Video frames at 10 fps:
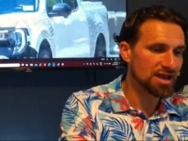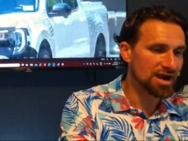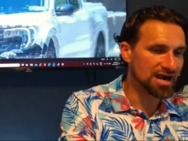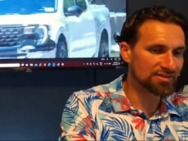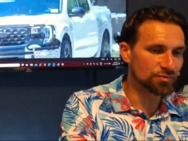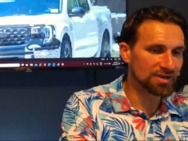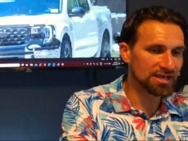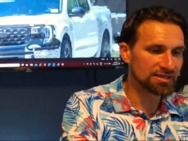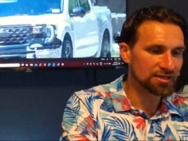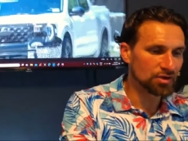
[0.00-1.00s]
Either
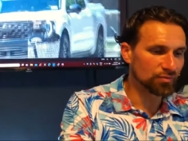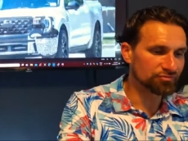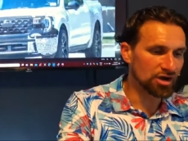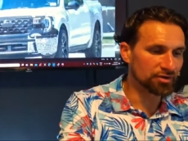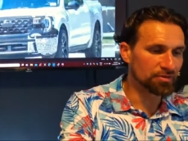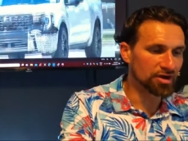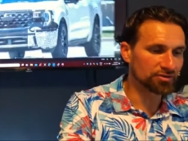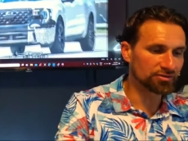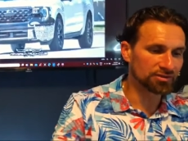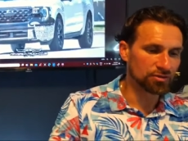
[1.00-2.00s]
way, we've got a
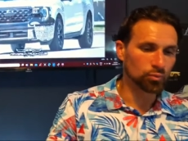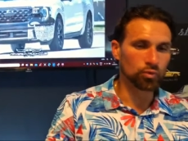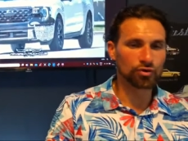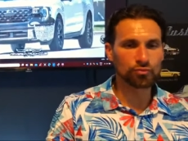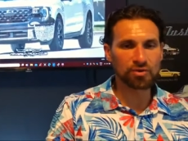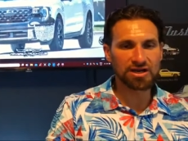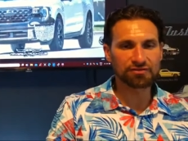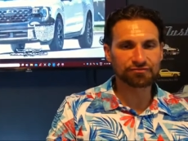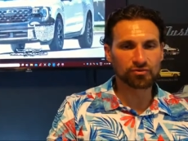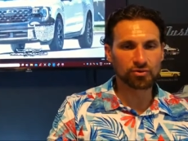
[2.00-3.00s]
model worth
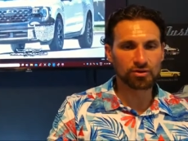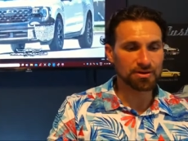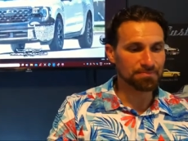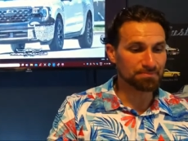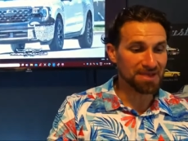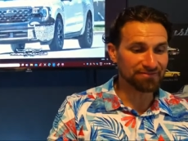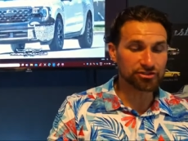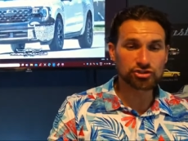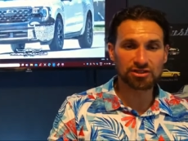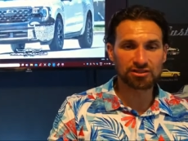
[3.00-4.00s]
waiting for.
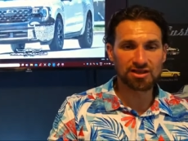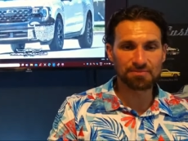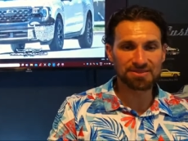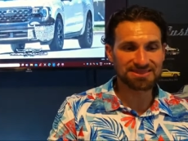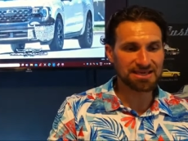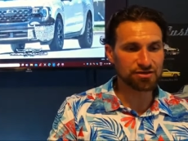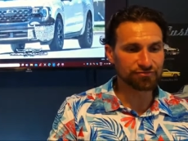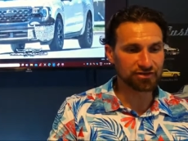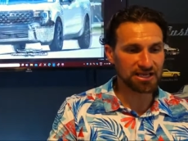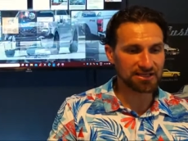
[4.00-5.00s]
Maverick Truck Club, thank you
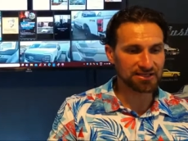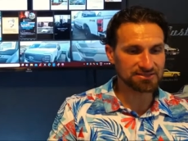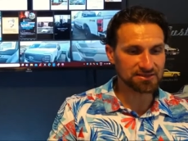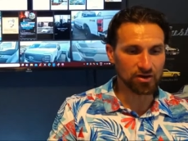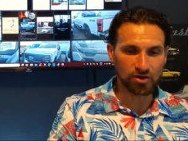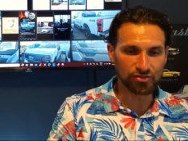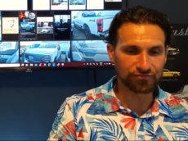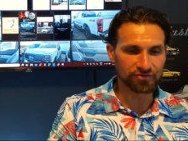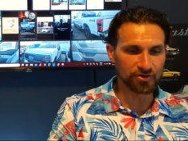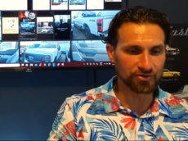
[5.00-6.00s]
for getting us all the
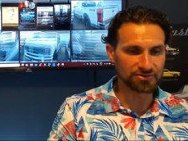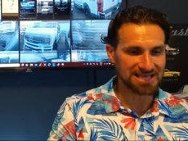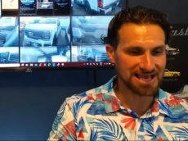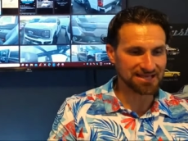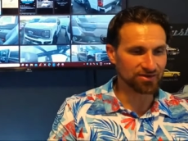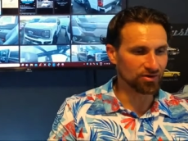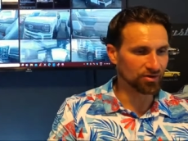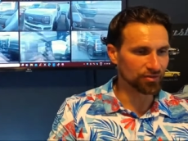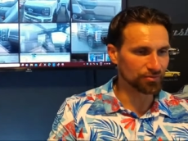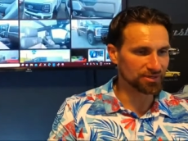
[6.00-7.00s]
photos at
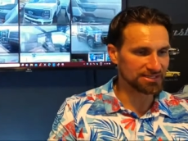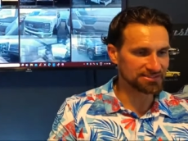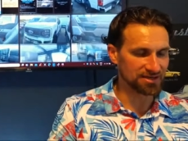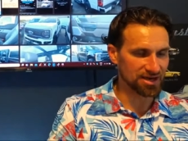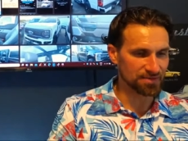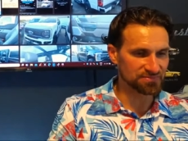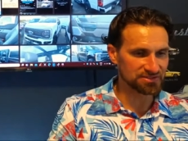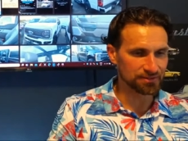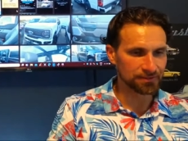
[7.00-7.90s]
all the right times.